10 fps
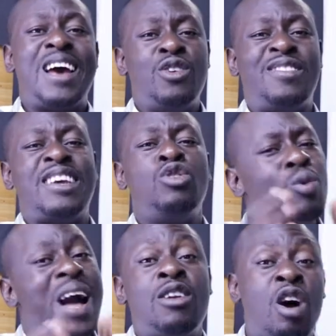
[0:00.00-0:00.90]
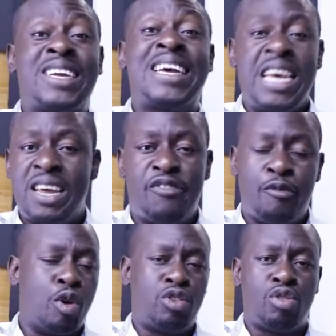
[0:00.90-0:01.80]
You see, you cannot give
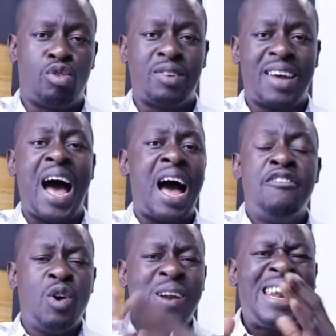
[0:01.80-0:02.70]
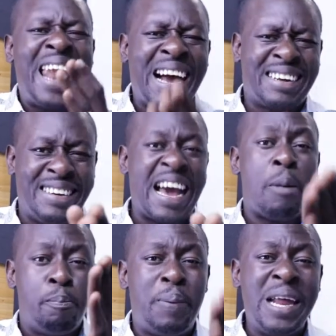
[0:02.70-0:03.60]
what you don't have. If you lack the
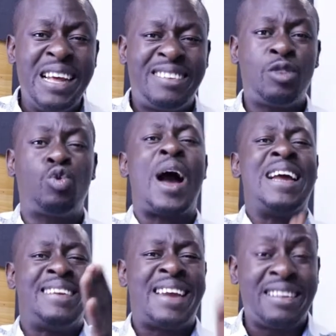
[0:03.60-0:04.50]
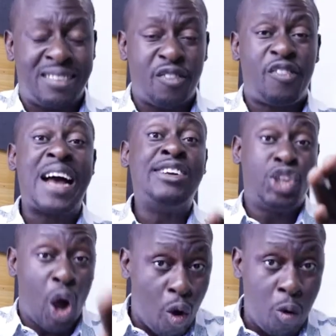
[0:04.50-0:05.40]
ability to identify
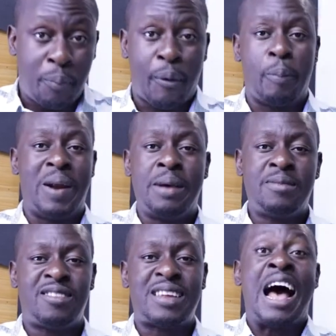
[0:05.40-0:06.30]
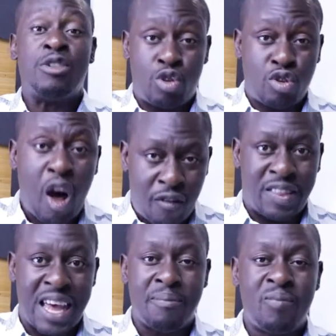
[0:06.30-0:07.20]
your own problems and
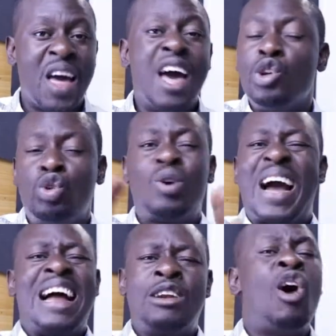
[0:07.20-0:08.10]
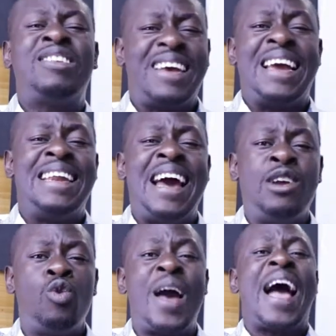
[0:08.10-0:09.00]
solve them, you cannot in
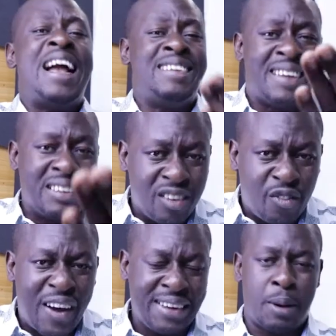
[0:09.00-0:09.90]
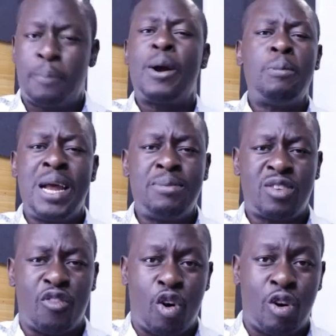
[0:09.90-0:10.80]
any way identify the
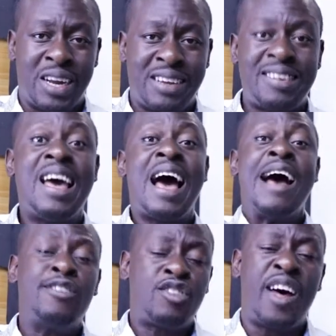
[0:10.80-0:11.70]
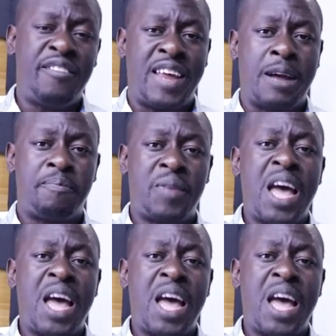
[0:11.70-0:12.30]
problems of others and solve them.